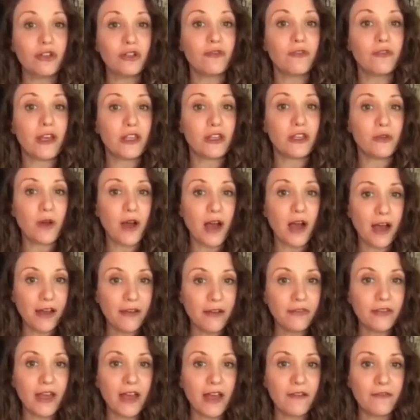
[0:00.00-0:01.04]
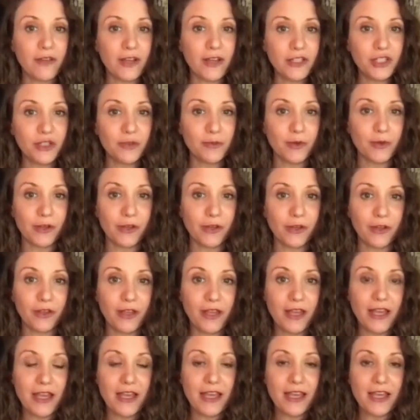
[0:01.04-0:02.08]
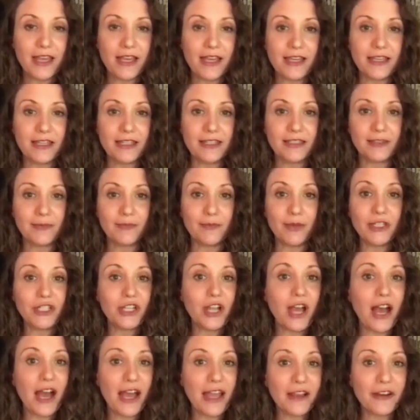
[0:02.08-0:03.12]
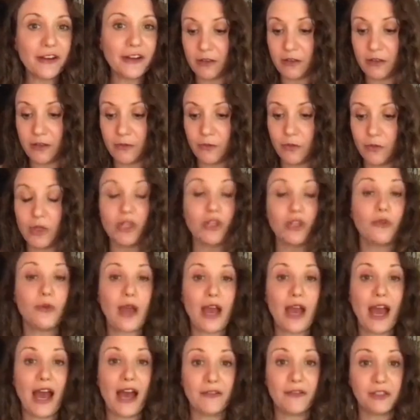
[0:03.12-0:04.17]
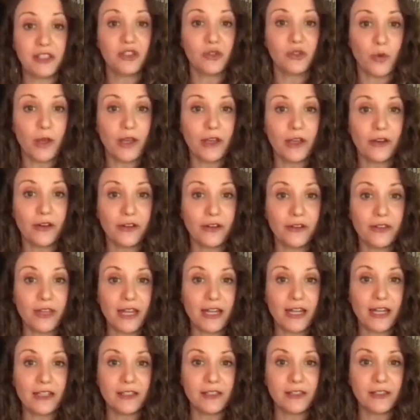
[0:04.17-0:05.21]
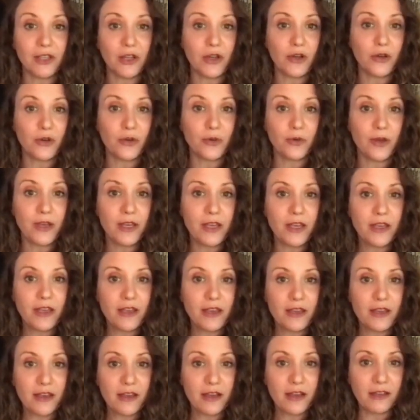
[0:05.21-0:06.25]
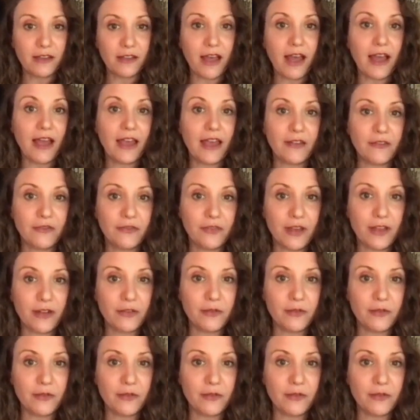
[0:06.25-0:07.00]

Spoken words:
value of that vegetable is much higher when you have soil that is so alive and